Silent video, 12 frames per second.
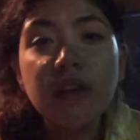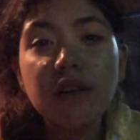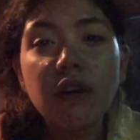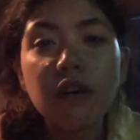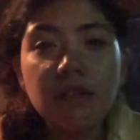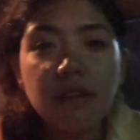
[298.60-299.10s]

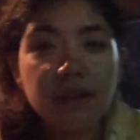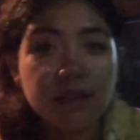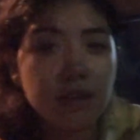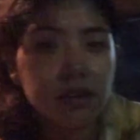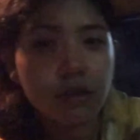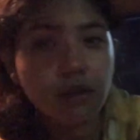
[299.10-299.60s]
Also, there's
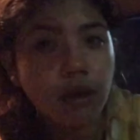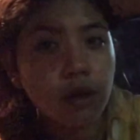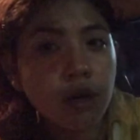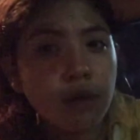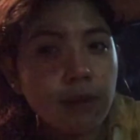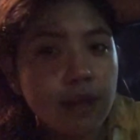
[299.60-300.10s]
like a
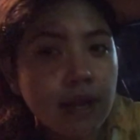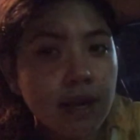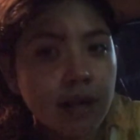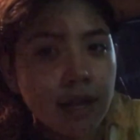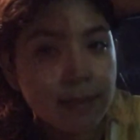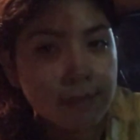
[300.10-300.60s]
car over
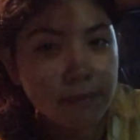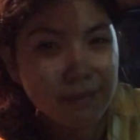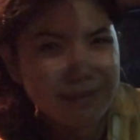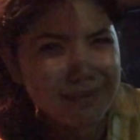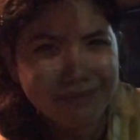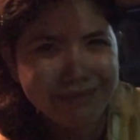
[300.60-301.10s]
there, and
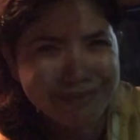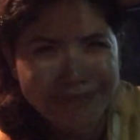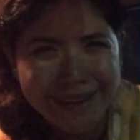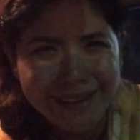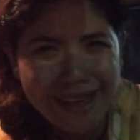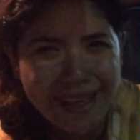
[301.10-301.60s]

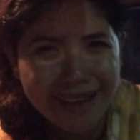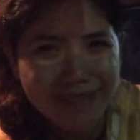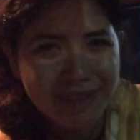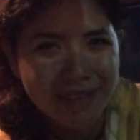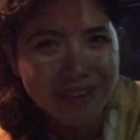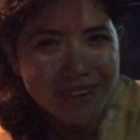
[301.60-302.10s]
midnight. I'm
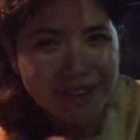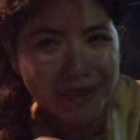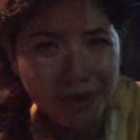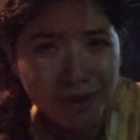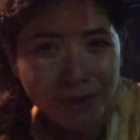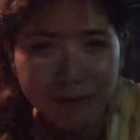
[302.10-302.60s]
like, go
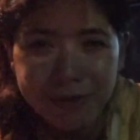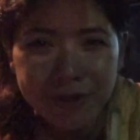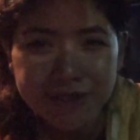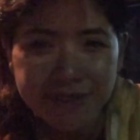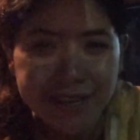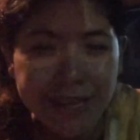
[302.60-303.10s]
home, go to
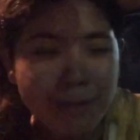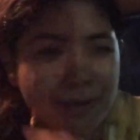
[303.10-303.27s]
sleep.